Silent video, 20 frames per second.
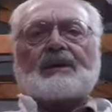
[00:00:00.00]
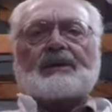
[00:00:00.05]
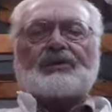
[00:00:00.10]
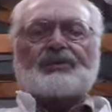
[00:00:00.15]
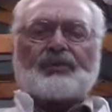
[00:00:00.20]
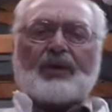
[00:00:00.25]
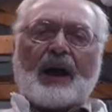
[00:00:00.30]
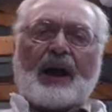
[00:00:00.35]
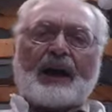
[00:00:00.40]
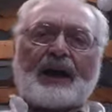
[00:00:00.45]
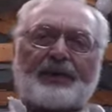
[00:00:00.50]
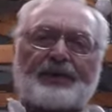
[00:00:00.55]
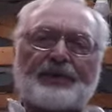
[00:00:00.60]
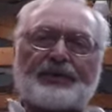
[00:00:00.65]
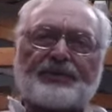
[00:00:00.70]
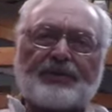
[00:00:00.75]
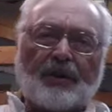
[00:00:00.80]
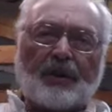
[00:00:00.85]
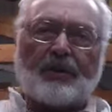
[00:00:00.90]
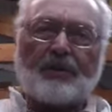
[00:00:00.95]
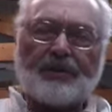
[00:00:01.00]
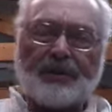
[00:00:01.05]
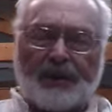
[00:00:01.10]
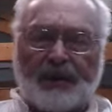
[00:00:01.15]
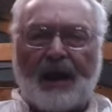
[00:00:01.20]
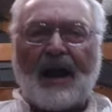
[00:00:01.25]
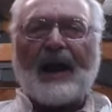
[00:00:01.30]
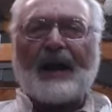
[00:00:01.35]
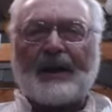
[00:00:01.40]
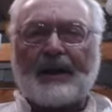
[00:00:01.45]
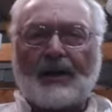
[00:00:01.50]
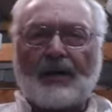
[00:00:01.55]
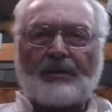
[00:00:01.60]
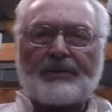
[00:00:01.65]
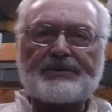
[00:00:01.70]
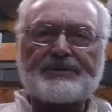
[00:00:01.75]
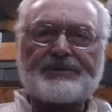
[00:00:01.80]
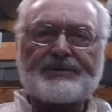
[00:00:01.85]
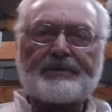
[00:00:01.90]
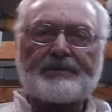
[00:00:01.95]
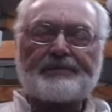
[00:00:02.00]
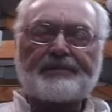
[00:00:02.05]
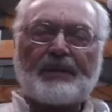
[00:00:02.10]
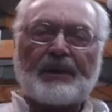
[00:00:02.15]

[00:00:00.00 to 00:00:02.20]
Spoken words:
trying to turn the coyotes.